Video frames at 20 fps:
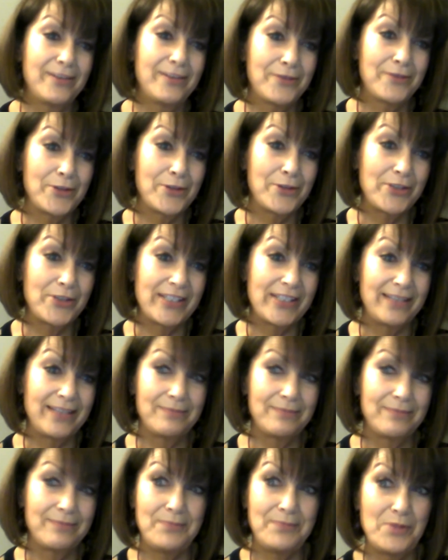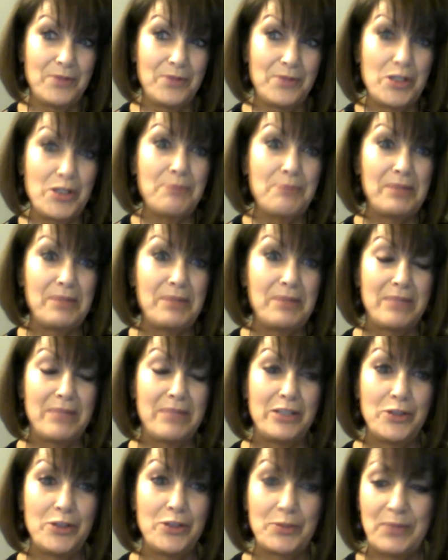the first shipment of my
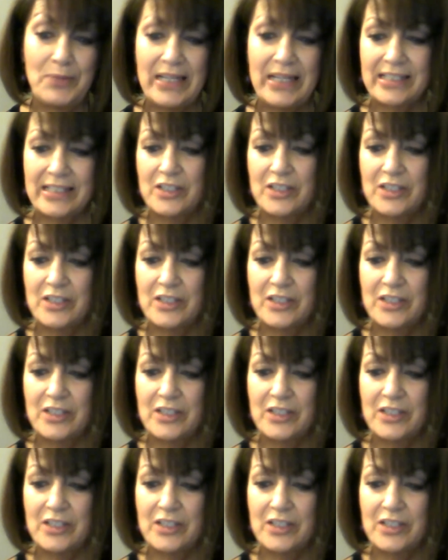Juice Plus?